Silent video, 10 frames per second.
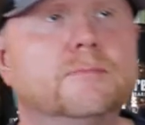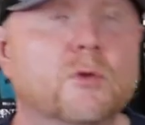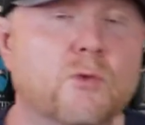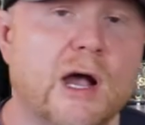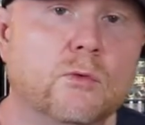
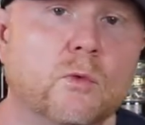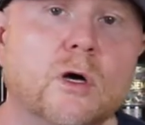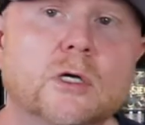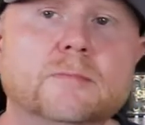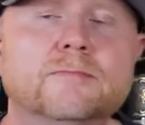Round
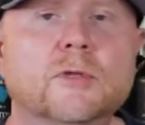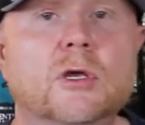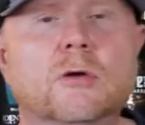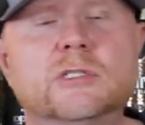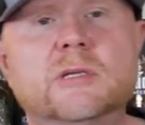1,
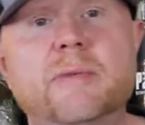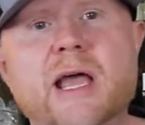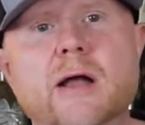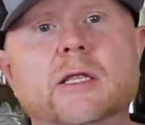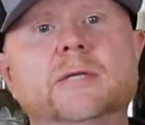coats the
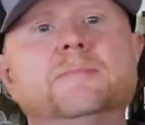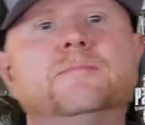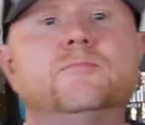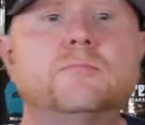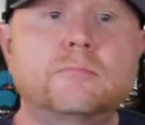palate.
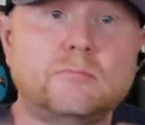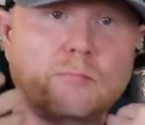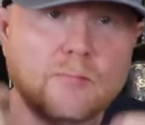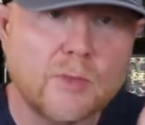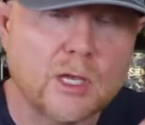
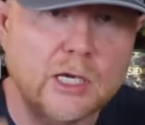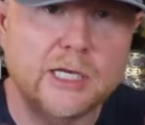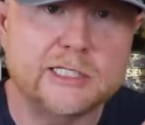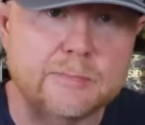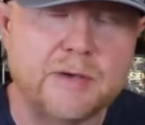I'm
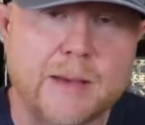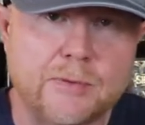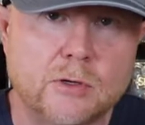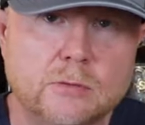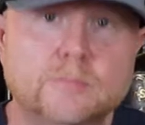getting some
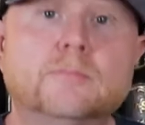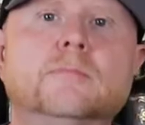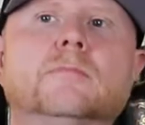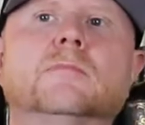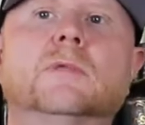pepper,
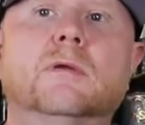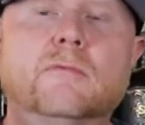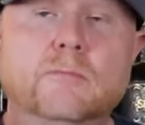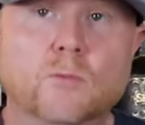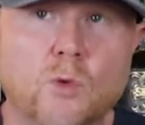
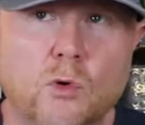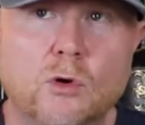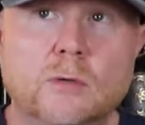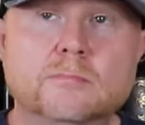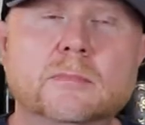
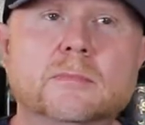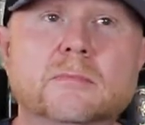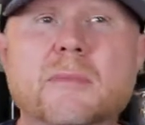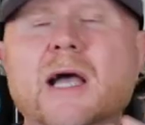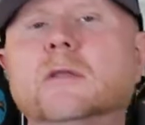warm,
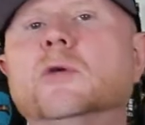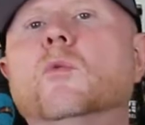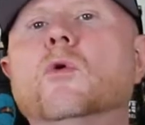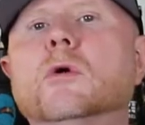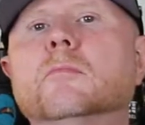mildly
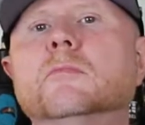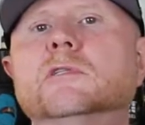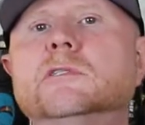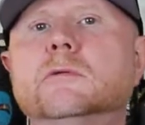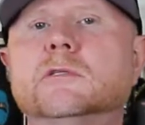warm.
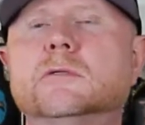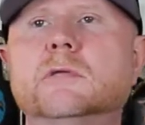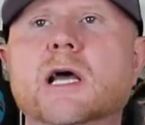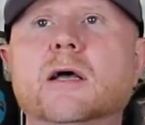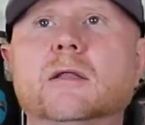So
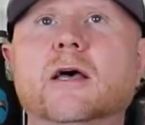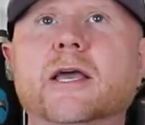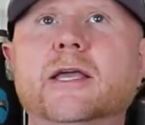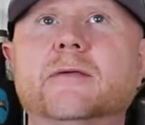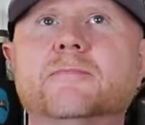not
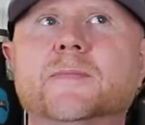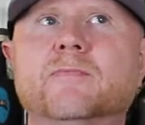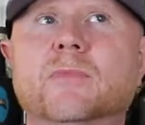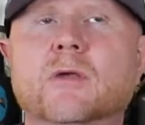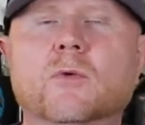like
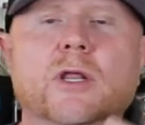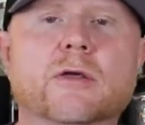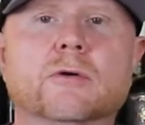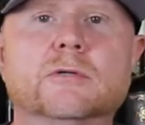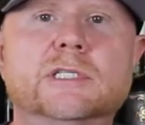one of
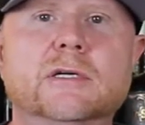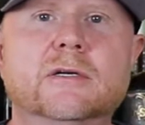those